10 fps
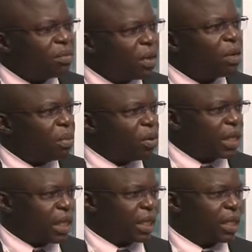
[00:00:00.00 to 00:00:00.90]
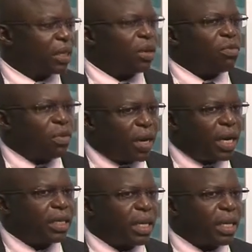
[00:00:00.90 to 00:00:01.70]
very important for us,